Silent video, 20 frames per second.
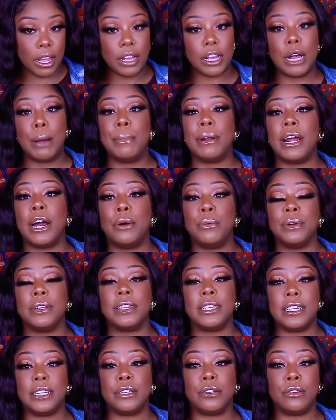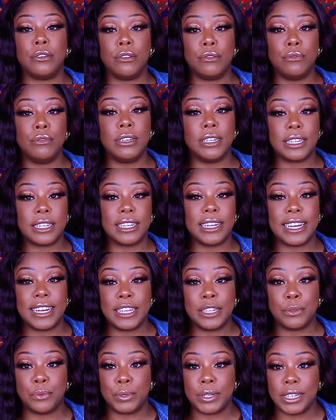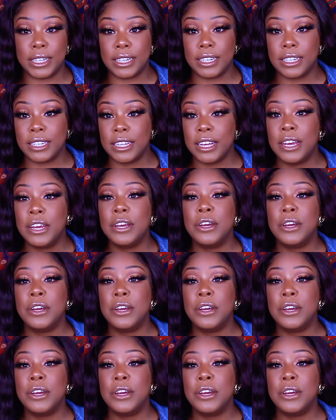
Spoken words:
coming out with these glueless lace wigs,